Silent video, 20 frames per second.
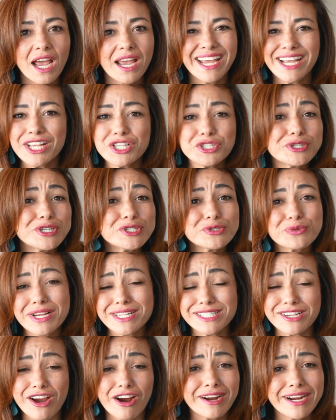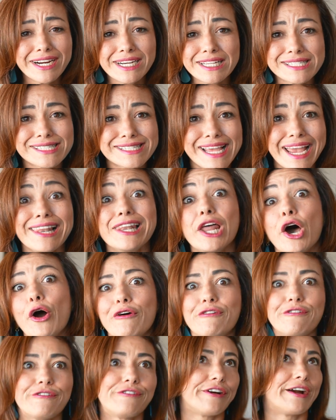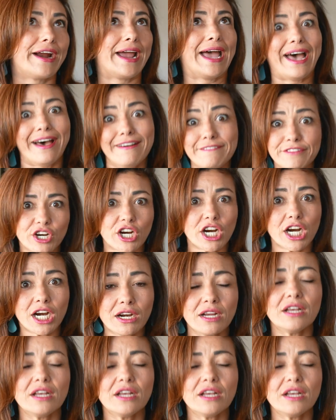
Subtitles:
interest rates aren't gonna stay low forever.